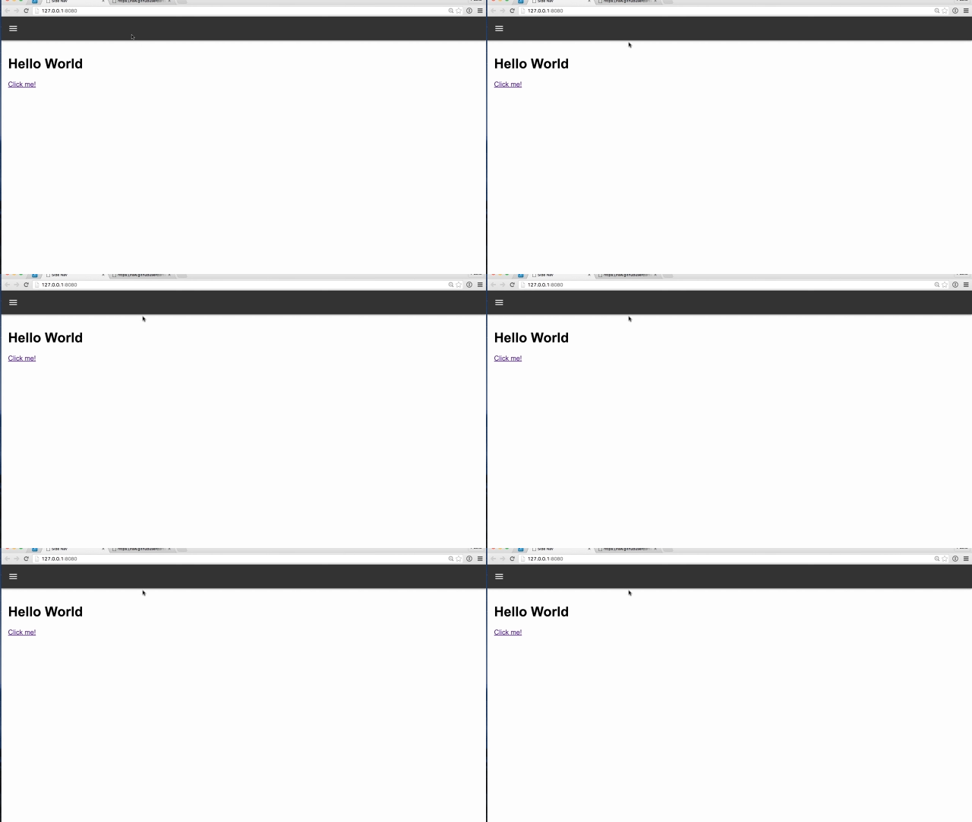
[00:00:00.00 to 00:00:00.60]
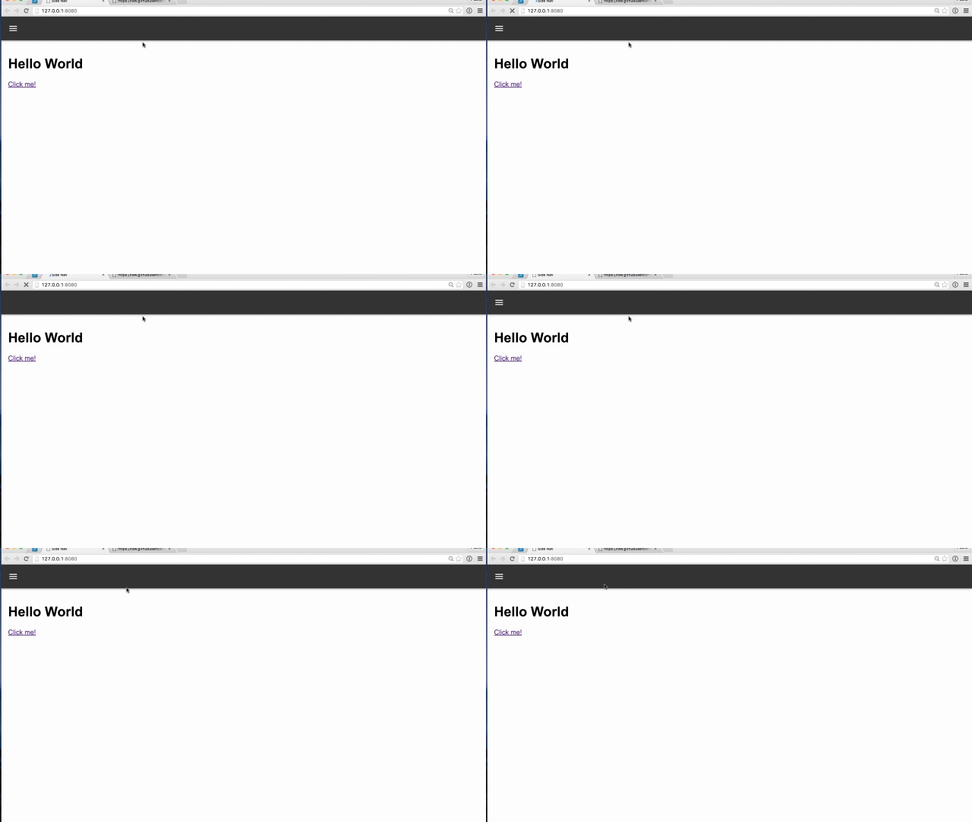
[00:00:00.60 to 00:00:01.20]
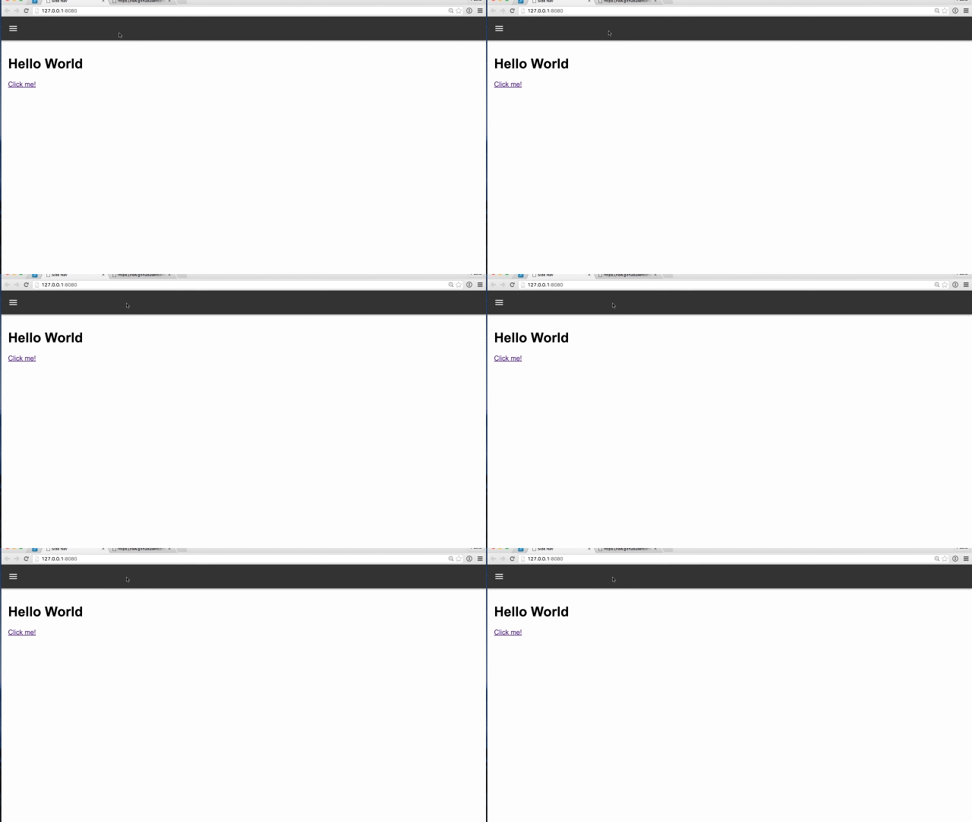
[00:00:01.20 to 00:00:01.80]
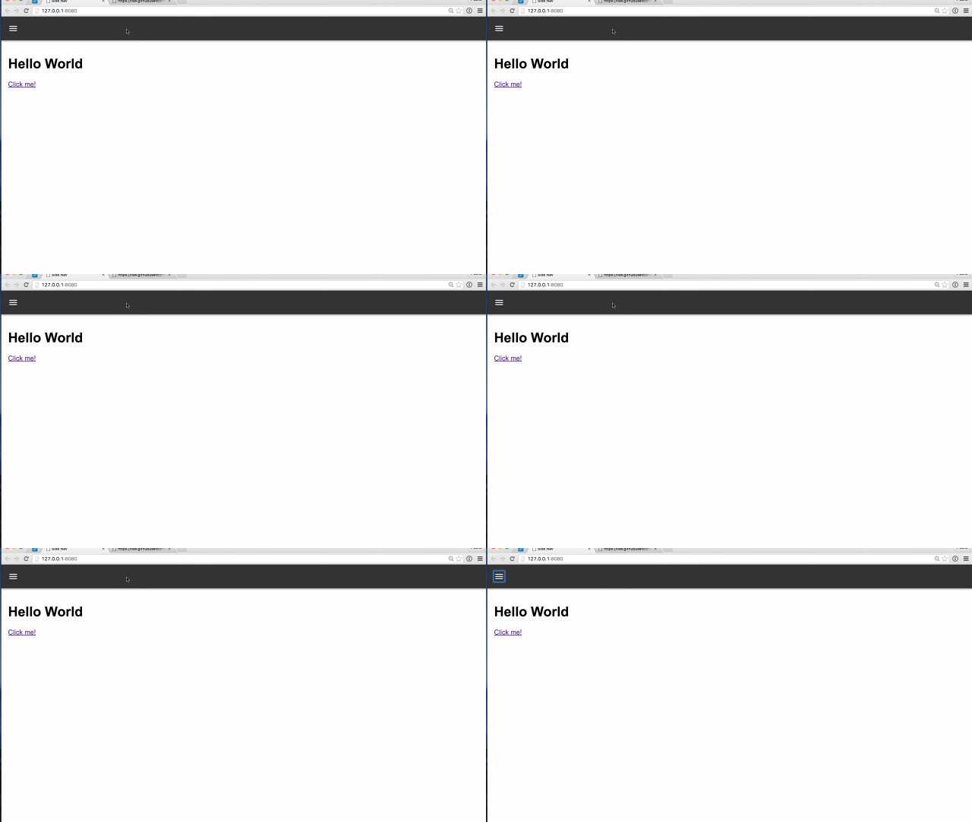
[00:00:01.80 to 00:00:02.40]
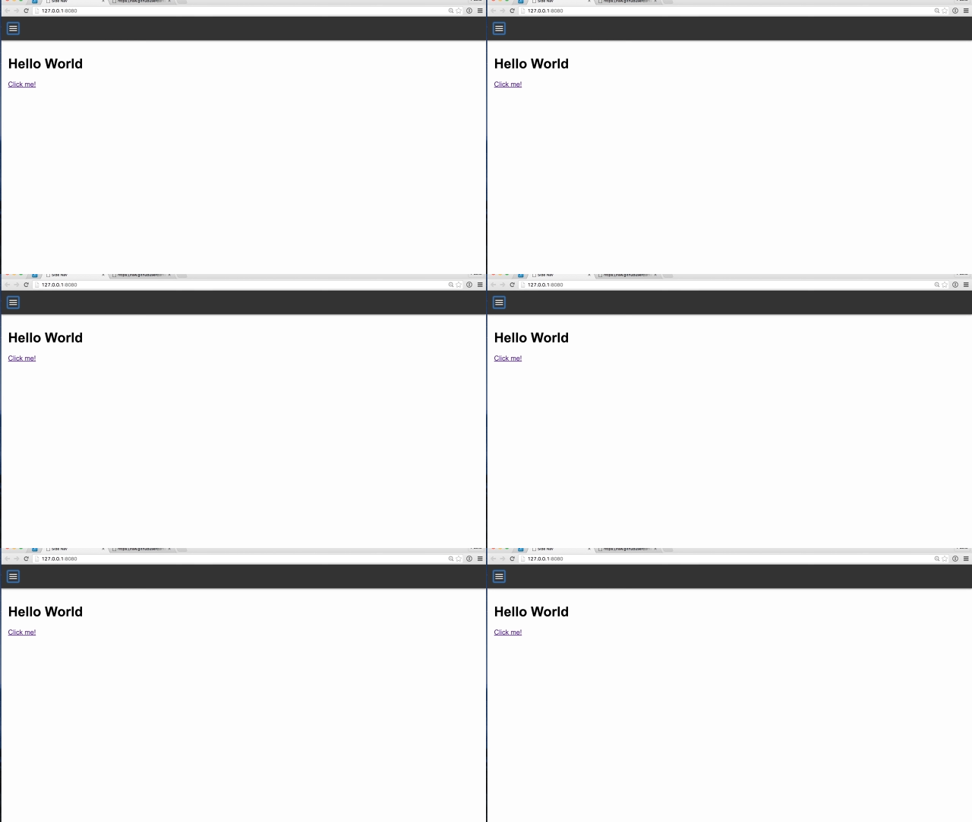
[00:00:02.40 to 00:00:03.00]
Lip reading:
Nobody's mouth can be seen.